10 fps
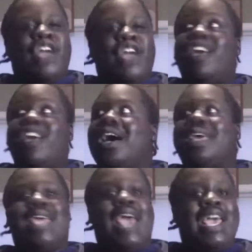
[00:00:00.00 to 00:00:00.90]
a gay
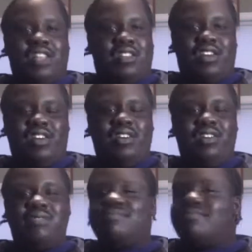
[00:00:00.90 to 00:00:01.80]

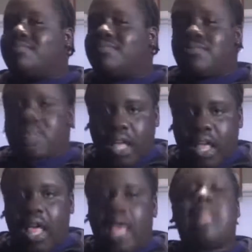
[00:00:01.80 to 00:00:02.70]
character?
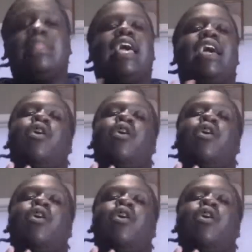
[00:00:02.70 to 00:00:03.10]
Like,